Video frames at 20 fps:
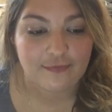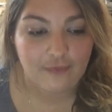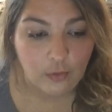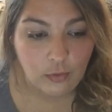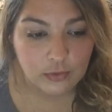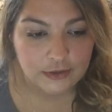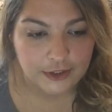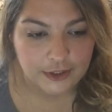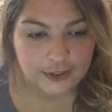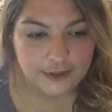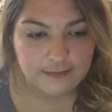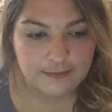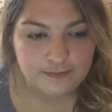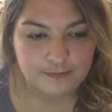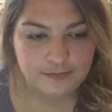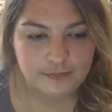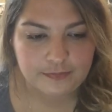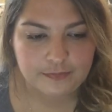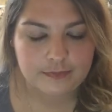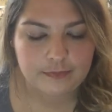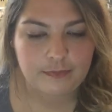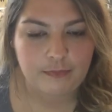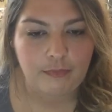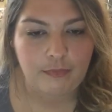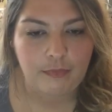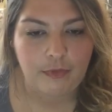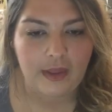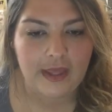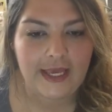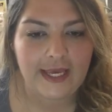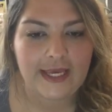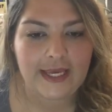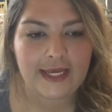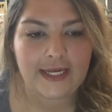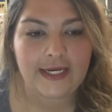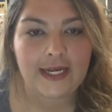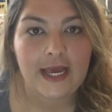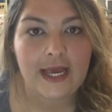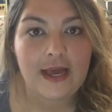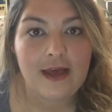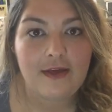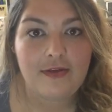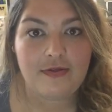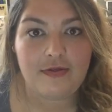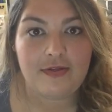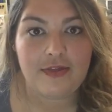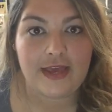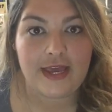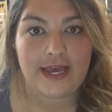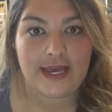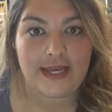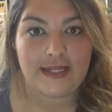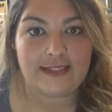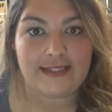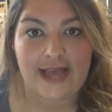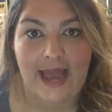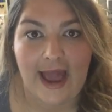folder, and it's